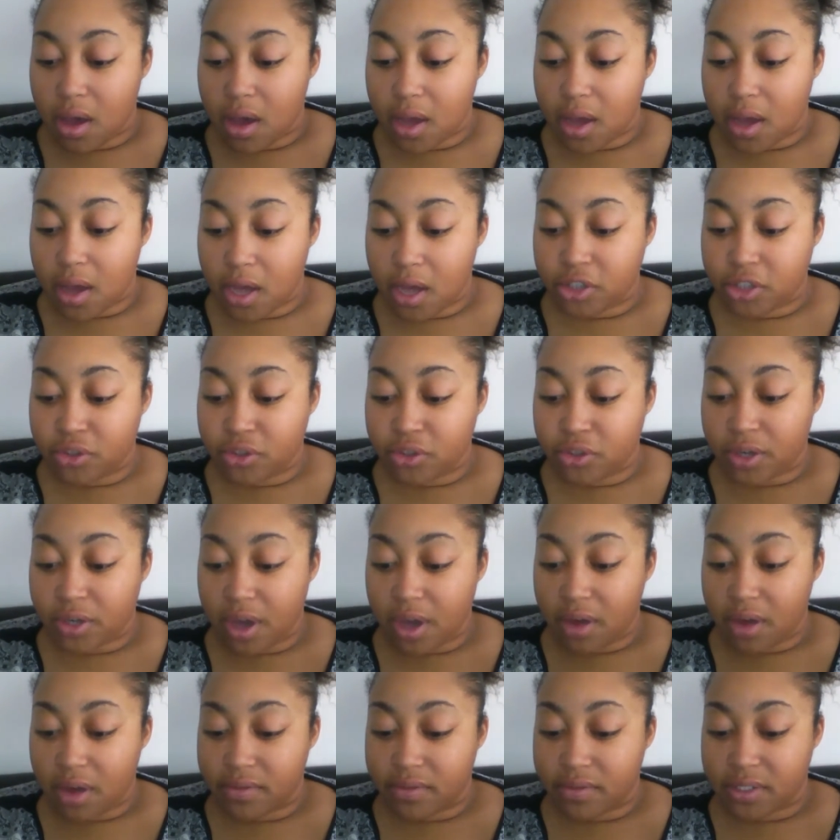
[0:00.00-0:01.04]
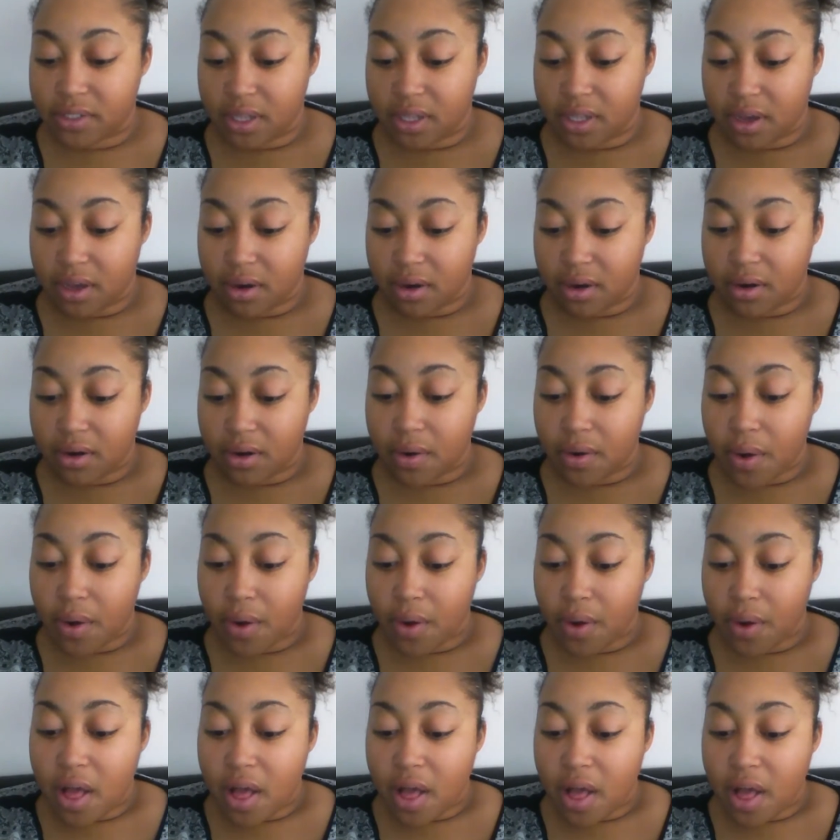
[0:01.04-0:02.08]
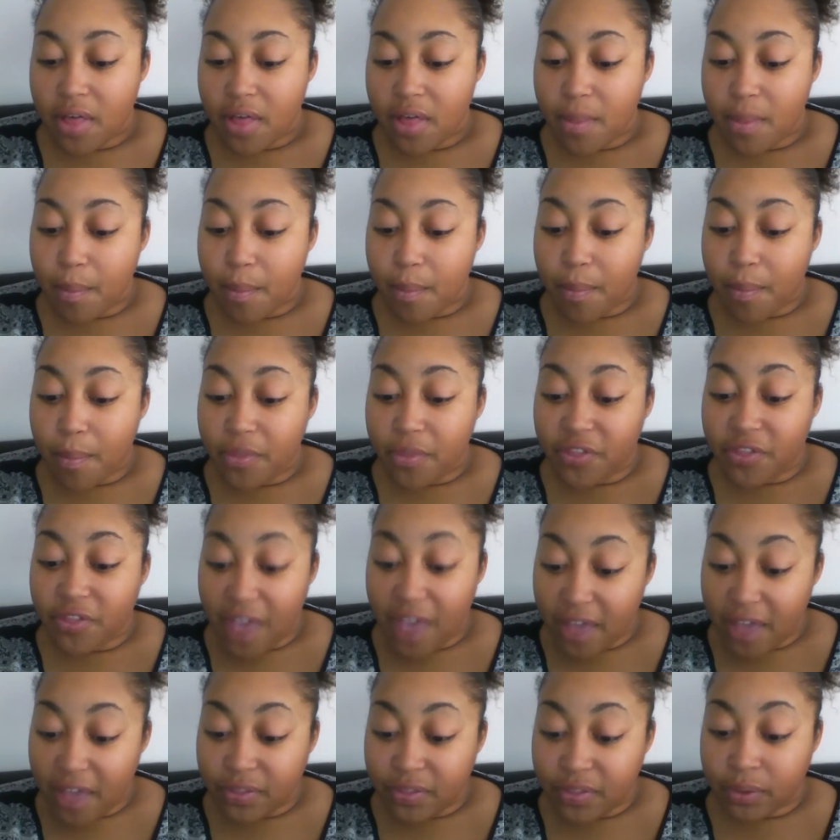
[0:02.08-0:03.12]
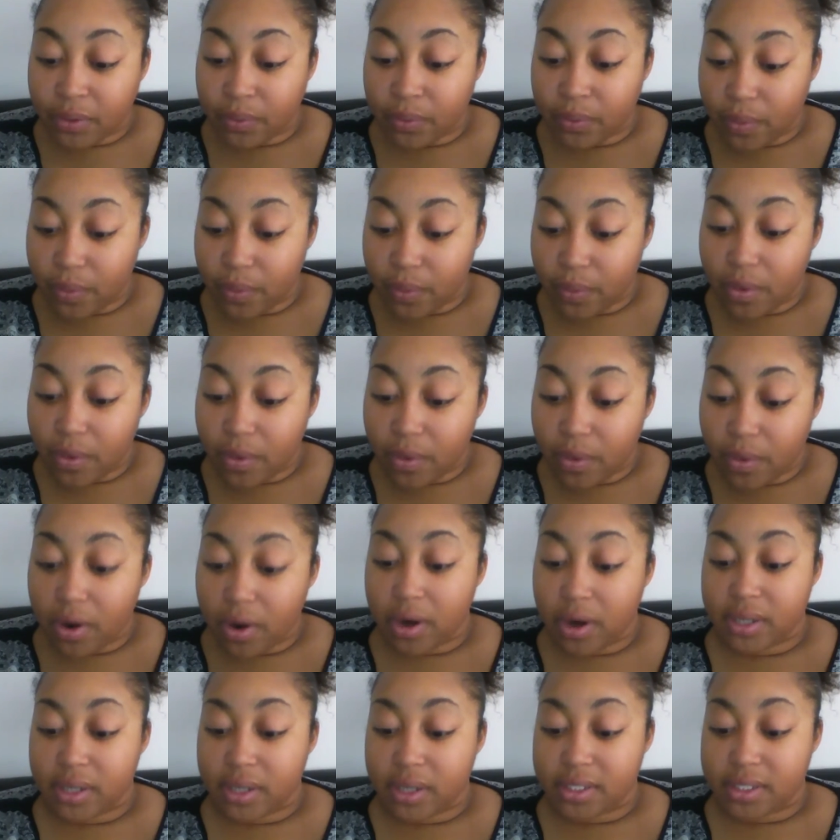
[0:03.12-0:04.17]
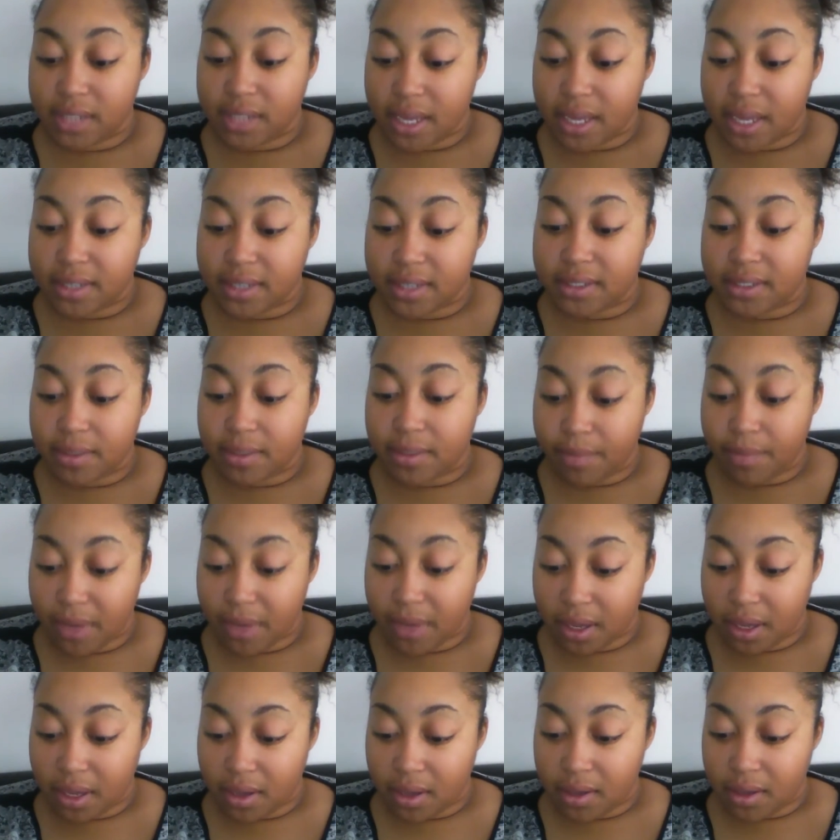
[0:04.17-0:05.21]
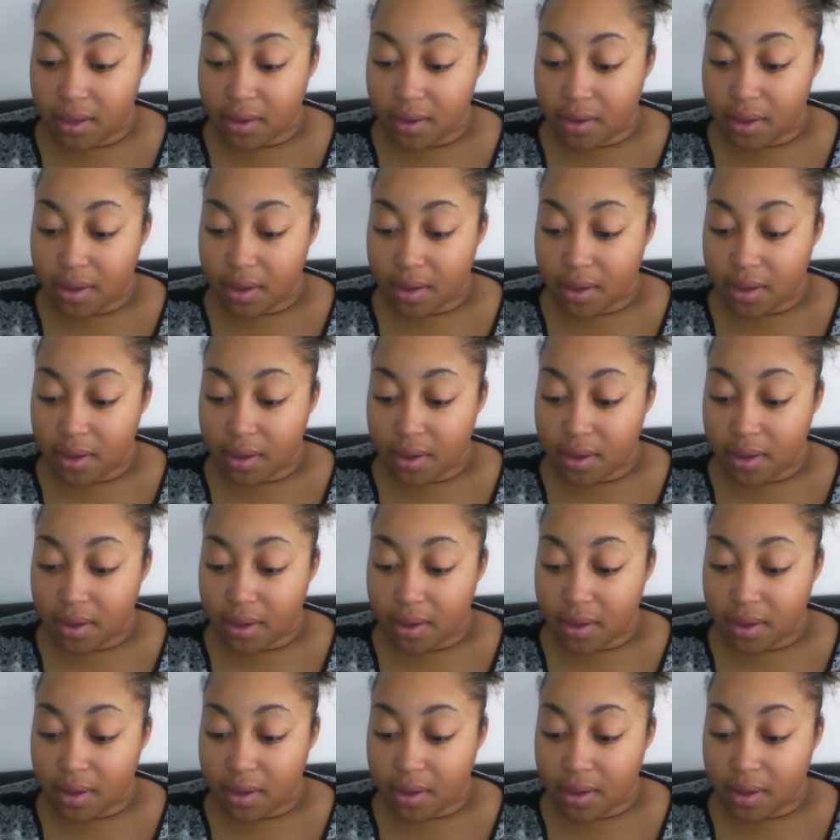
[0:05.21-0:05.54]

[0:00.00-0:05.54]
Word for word: country of Seir. Then the Lord said to me,